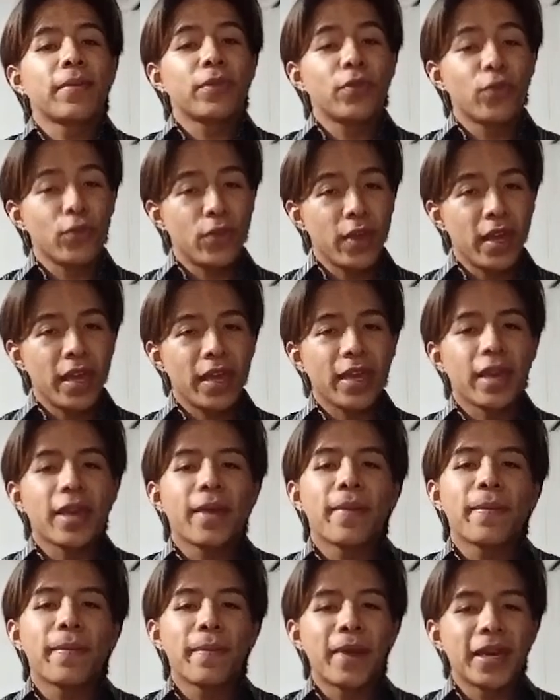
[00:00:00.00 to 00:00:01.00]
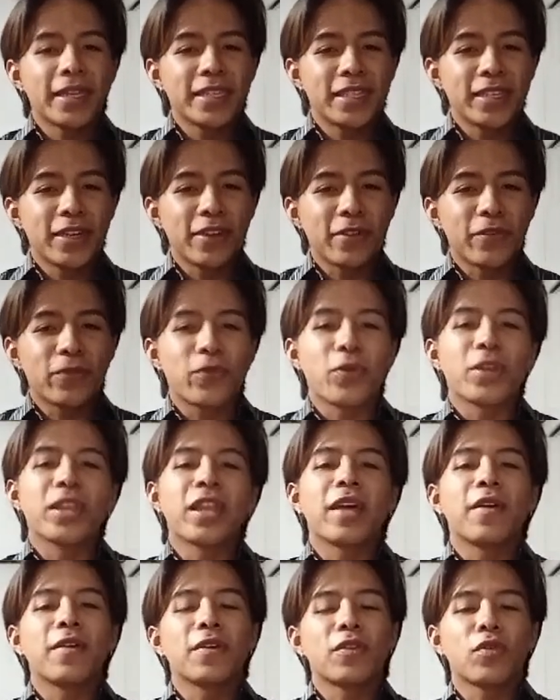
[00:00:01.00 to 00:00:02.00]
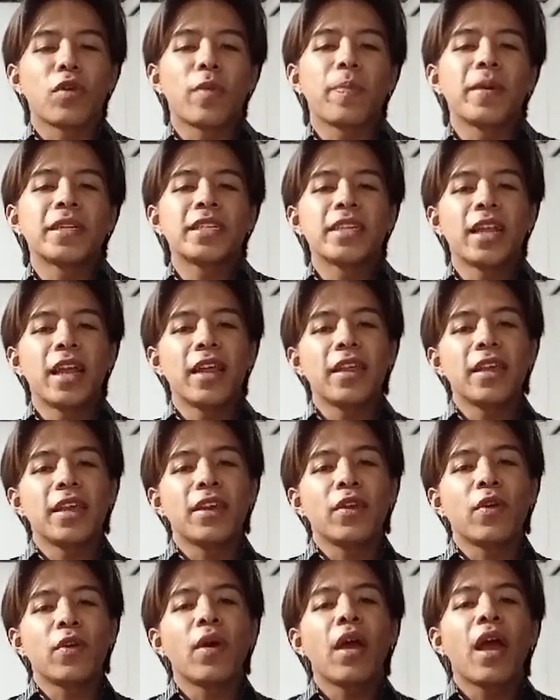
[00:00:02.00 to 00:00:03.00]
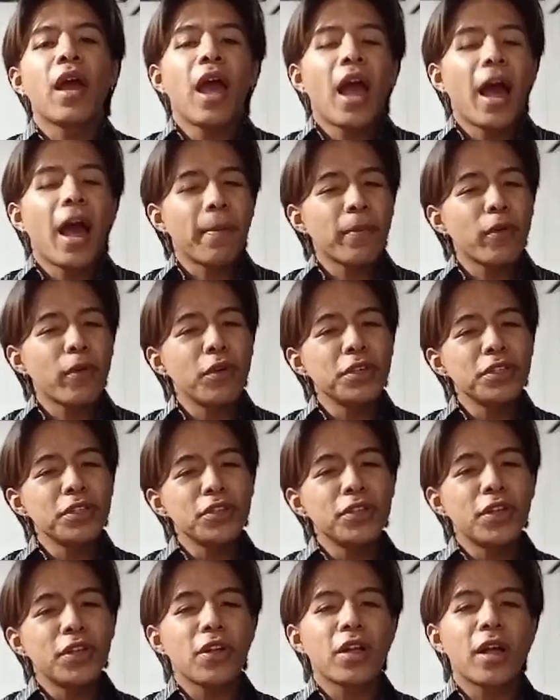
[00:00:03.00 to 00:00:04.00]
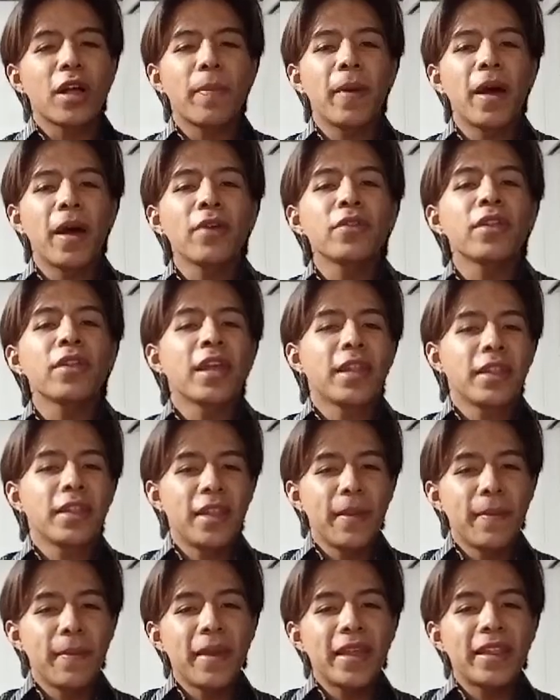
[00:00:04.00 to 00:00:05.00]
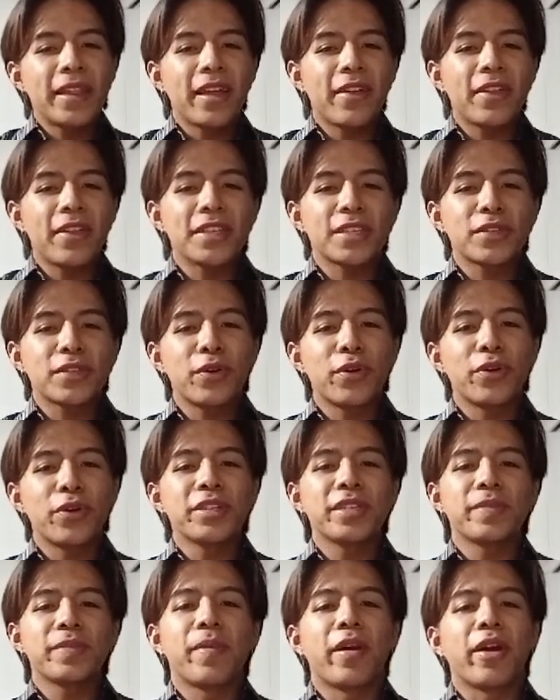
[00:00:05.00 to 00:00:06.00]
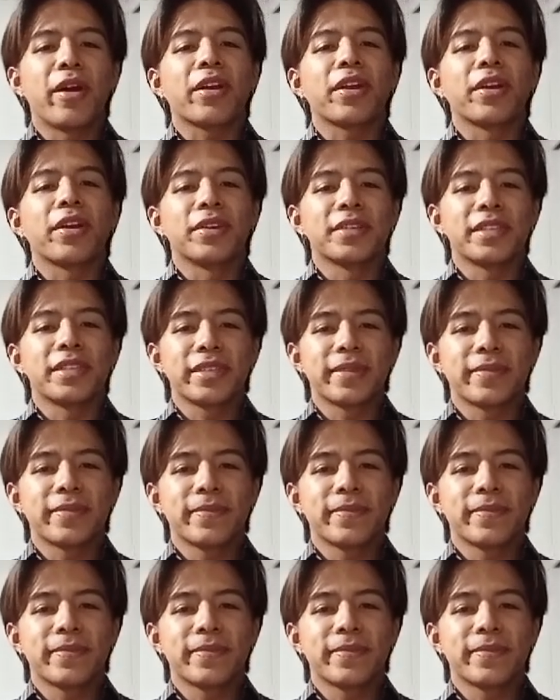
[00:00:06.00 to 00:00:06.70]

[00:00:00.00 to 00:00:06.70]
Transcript: today, myself, Juan Guapacha, I'm going to talk about the Metadiscourse markers.